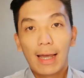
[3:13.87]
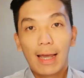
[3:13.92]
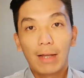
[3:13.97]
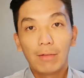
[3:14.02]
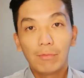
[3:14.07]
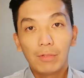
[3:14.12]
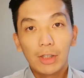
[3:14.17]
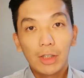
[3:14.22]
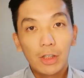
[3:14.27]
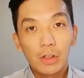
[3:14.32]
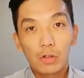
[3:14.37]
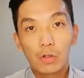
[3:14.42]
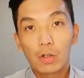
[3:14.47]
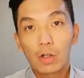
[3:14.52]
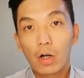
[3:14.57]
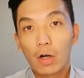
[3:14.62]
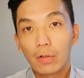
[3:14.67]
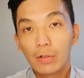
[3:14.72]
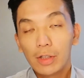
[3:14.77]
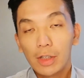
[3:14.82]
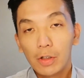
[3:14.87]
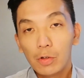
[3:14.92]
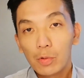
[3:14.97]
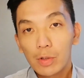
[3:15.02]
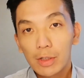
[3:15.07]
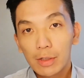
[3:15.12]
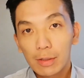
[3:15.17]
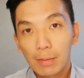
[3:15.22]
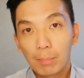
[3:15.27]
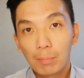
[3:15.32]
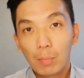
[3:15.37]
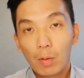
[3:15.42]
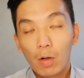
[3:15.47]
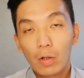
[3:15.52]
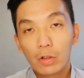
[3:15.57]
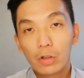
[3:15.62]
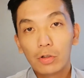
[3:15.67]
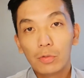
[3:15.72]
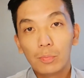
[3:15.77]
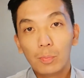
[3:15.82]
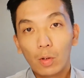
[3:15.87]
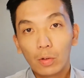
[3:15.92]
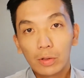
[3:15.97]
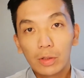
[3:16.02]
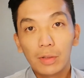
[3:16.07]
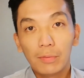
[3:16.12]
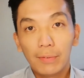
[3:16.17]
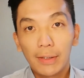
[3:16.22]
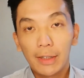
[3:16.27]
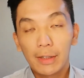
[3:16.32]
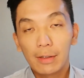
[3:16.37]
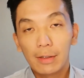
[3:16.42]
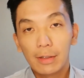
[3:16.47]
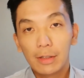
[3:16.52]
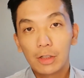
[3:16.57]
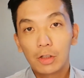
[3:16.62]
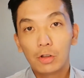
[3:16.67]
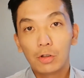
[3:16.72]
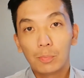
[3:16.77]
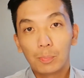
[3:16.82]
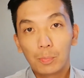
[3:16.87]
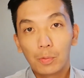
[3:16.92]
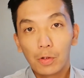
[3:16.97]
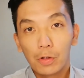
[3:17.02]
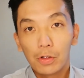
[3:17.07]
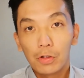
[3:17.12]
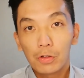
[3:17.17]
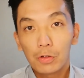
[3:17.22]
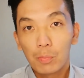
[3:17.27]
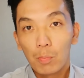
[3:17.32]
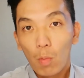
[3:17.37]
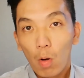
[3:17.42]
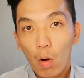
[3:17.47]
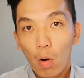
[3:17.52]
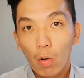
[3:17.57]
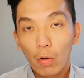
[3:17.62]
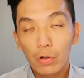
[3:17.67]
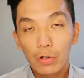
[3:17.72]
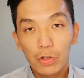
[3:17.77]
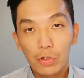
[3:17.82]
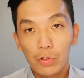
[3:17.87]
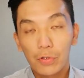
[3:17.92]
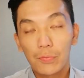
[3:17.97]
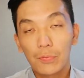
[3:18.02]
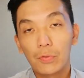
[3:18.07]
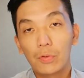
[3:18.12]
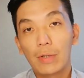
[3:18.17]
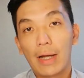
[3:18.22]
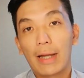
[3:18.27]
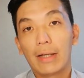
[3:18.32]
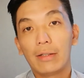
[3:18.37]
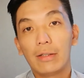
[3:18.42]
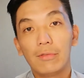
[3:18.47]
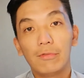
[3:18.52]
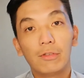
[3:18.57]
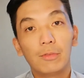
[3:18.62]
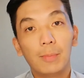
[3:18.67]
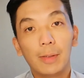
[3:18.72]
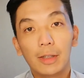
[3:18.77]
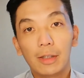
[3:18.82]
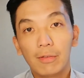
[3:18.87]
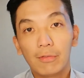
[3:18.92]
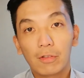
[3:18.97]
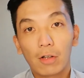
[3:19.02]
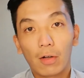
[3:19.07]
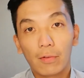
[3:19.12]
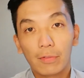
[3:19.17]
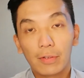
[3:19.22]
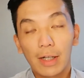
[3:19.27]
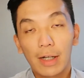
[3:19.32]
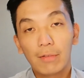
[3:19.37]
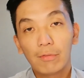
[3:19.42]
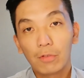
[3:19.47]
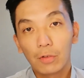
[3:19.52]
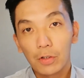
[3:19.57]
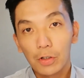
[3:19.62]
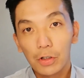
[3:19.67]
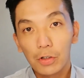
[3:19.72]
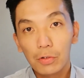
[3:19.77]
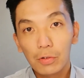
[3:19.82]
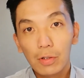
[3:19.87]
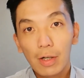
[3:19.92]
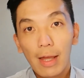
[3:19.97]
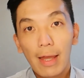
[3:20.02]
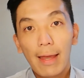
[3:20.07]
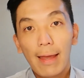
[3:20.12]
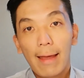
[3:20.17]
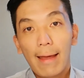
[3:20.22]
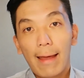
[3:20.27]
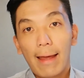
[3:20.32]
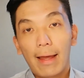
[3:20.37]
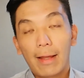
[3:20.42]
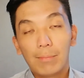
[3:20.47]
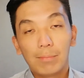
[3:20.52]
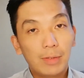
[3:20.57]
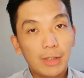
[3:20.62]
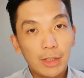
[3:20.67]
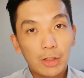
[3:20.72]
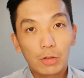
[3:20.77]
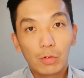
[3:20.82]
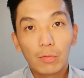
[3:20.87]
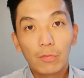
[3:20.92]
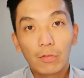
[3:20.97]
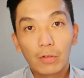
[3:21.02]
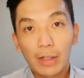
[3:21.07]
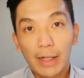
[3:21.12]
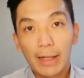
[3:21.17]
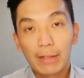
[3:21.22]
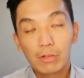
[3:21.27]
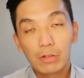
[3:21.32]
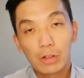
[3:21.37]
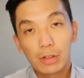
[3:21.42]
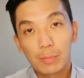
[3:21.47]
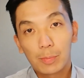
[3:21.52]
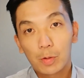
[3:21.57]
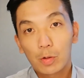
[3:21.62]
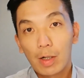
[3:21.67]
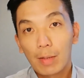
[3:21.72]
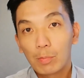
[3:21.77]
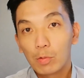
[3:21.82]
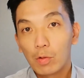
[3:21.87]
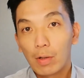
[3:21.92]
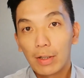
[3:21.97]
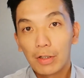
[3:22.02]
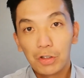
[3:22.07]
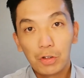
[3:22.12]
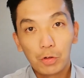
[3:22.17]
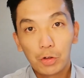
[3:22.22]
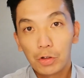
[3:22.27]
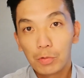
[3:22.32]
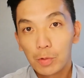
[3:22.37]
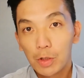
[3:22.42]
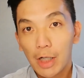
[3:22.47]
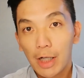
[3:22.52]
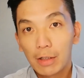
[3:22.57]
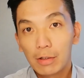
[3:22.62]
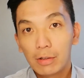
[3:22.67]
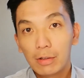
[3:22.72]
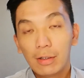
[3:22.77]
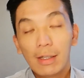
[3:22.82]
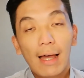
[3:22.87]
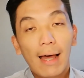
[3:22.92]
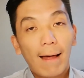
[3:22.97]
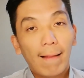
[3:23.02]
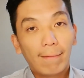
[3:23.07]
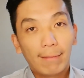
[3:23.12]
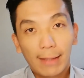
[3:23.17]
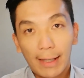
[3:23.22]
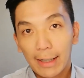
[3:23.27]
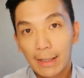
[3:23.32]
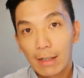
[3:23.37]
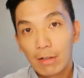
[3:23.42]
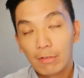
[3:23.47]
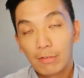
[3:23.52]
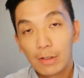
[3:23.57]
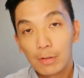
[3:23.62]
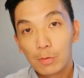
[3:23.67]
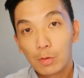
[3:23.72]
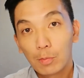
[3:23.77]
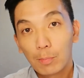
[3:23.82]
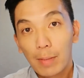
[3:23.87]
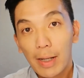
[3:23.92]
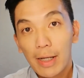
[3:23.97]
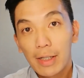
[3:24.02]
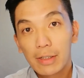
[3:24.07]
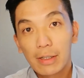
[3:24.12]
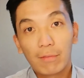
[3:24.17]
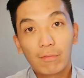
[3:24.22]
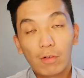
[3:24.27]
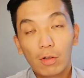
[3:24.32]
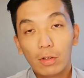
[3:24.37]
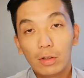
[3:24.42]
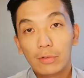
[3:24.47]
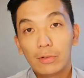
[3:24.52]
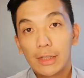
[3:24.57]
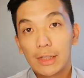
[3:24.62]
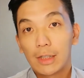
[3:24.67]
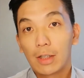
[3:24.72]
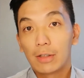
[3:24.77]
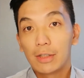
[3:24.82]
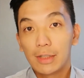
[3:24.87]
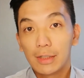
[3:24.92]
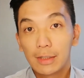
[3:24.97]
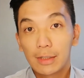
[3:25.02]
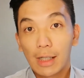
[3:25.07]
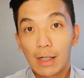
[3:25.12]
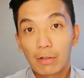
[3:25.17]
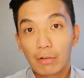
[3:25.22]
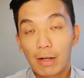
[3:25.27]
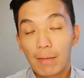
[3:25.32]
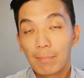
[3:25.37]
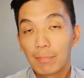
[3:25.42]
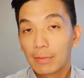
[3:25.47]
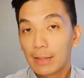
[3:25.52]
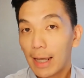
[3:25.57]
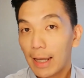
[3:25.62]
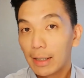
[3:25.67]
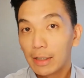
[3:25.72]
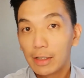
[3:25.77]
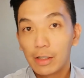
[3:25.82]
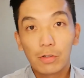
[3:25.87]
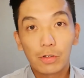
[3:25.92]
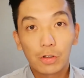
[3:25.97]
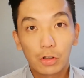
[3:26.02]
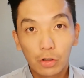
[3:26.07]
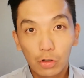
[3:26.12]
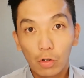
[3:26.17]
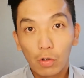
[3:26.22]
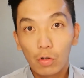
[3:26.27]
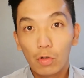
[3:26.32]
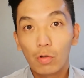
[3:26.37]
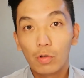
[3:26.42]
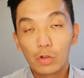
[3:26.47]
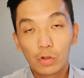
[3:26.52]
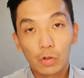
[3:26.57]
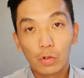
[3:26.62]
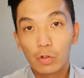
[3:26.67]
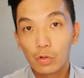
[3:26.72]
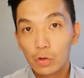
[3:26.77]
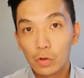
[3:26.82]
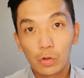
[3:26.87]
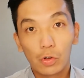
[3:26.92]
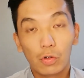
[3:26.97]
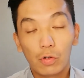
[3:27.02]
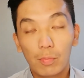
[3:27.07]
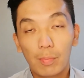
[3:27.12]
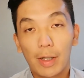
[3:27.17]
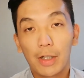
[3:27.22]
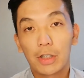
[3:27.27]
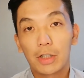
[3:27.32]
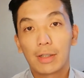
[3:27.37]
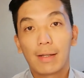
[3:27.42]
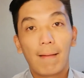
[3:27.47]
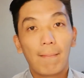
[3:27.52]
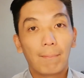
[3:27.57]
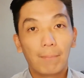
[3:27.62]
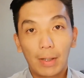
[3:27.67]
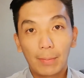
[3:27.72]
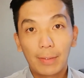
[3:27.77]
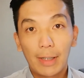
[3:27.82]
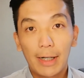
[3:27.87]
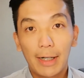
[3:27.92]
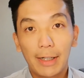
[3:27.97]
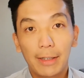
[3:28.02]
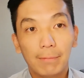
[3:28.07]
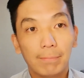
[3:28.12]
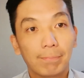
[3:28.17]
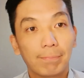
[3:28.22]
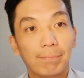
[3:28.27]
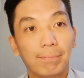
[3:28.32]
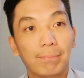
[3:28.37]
And we need your continuous support to motivate us to produce more useful and informative content for you. And please don't forget to subscribe to our YouTube channel, like our Facebook page, and follow us on Instagram. Thank you so much. Bye bye.